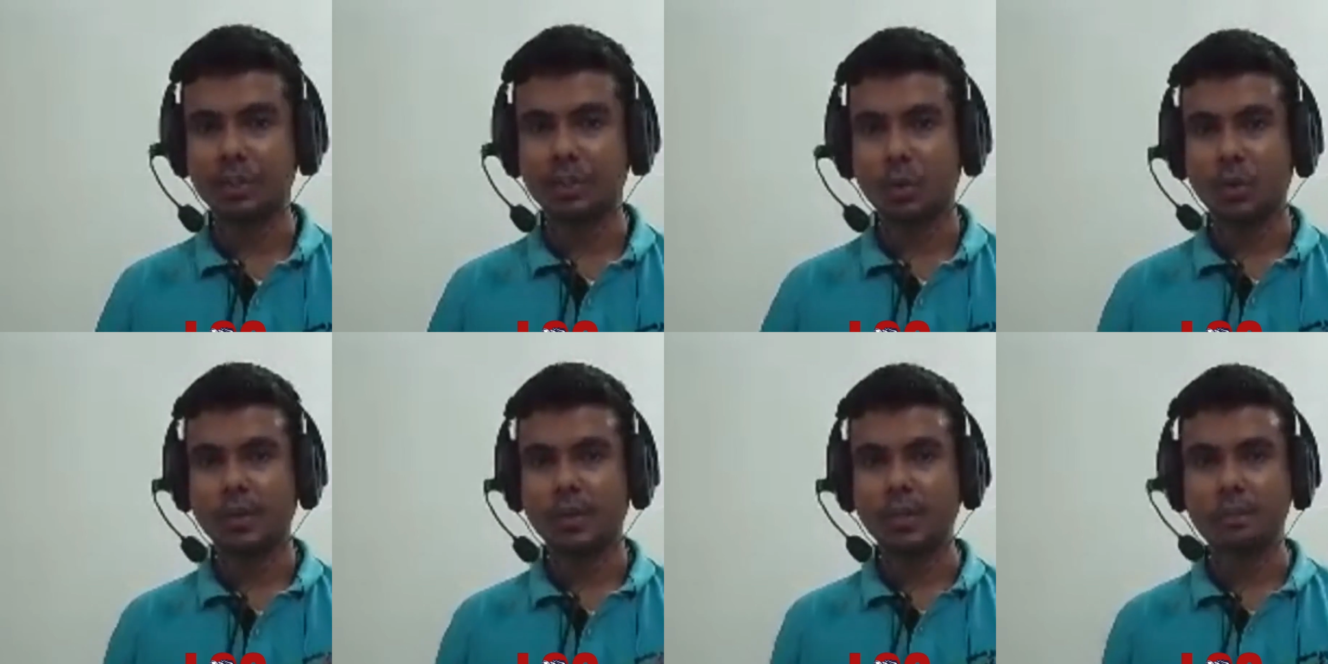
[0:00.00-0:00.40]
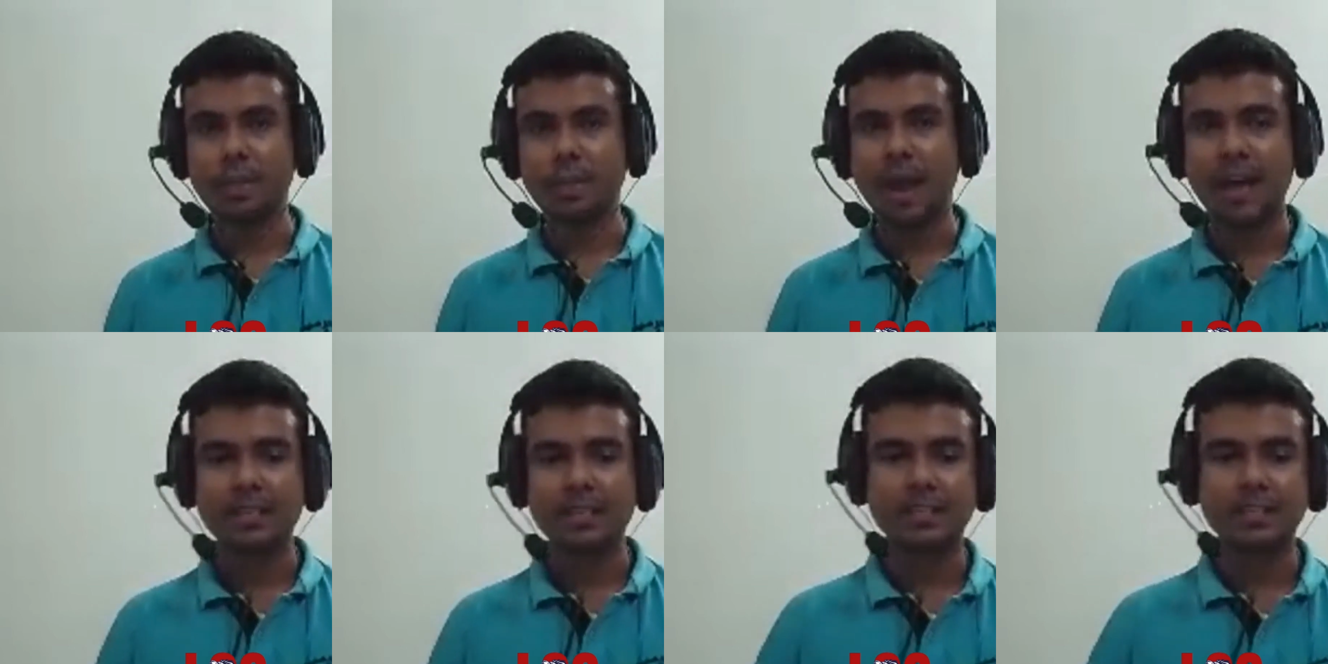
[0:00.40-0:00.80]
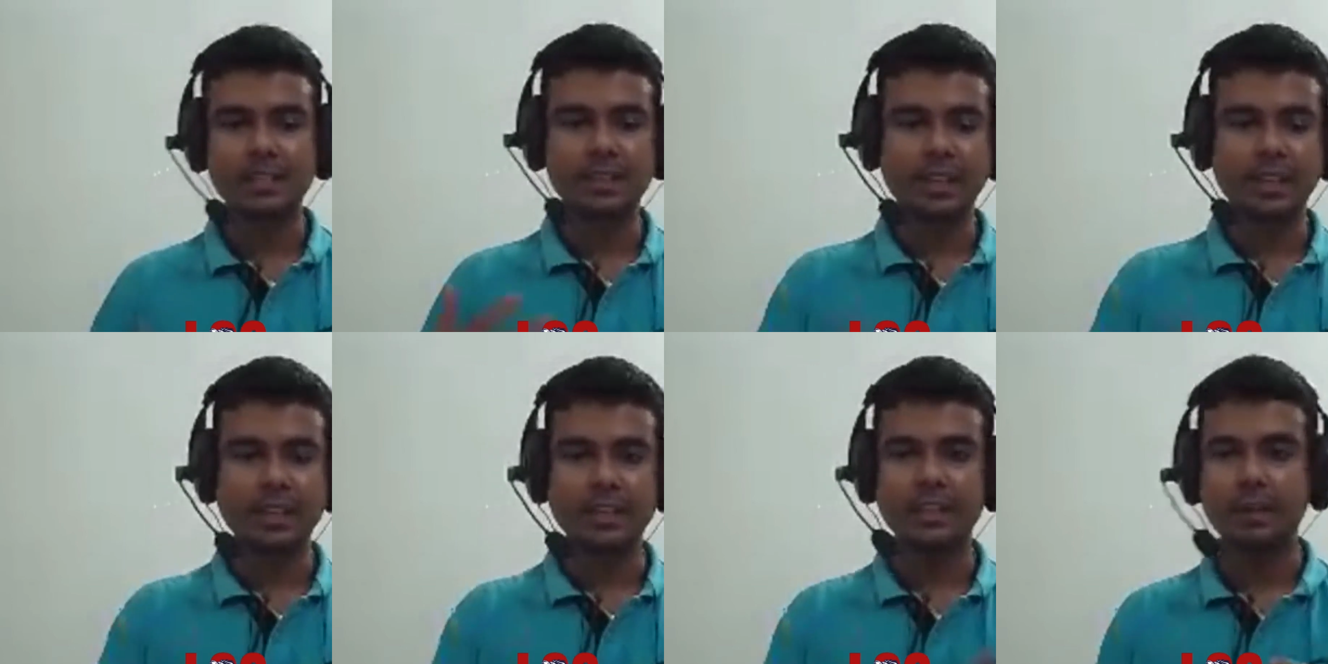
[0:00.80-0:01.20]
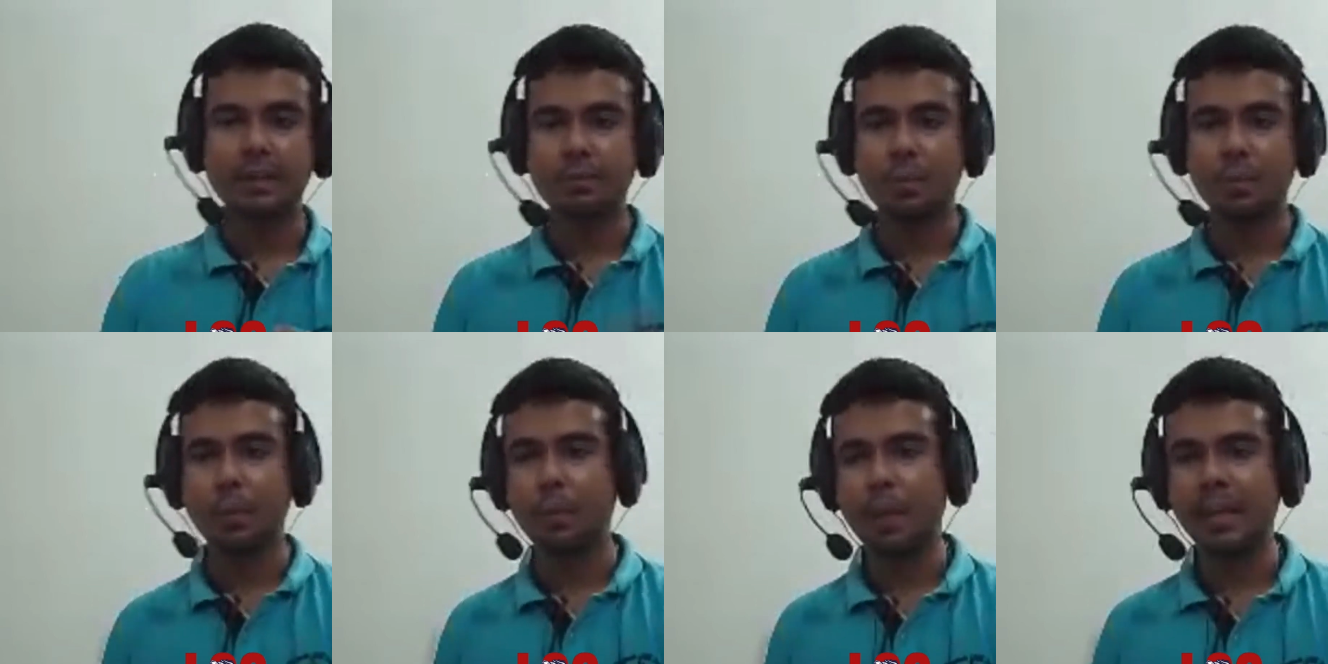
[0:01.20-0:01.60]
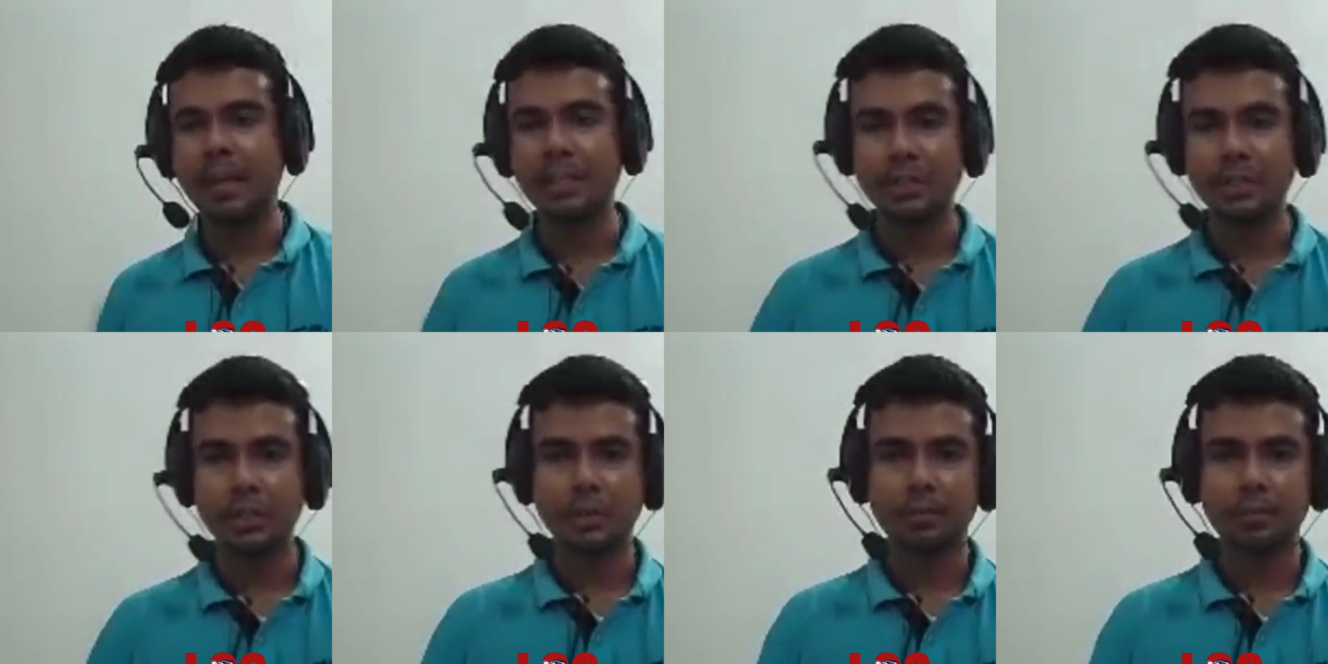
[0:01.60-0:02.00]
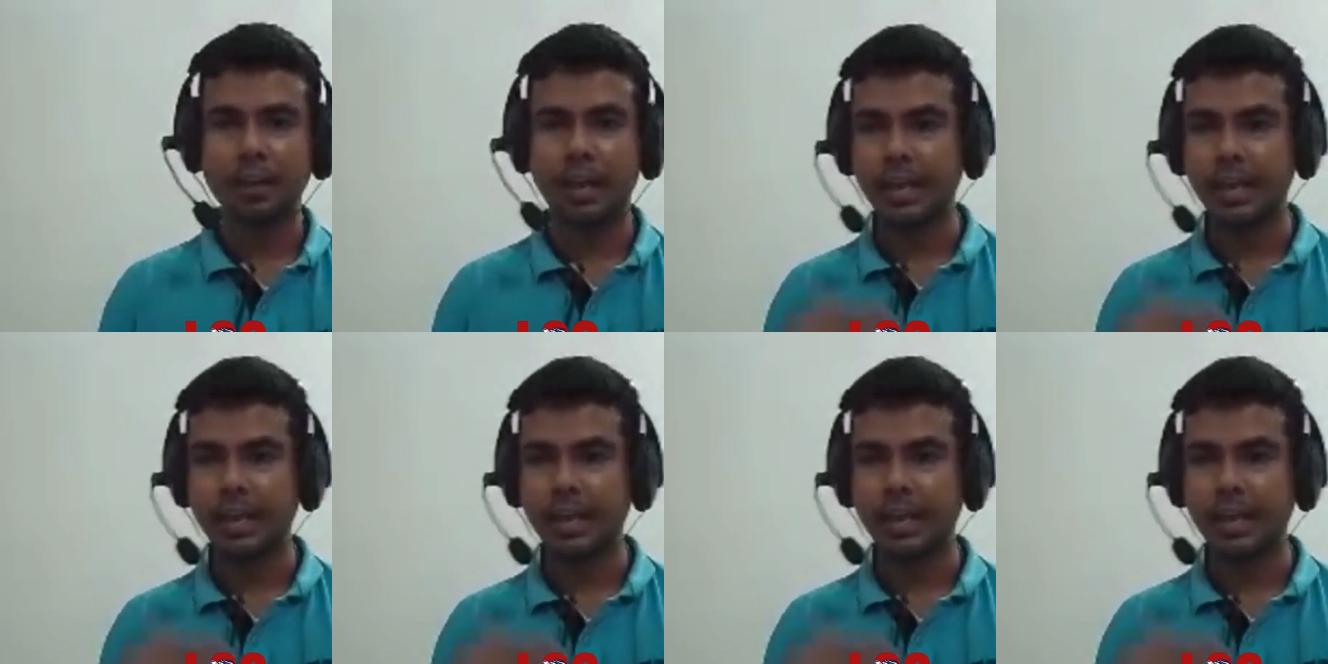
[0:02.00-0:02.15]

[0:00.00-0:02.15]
growing the passion in the momentum,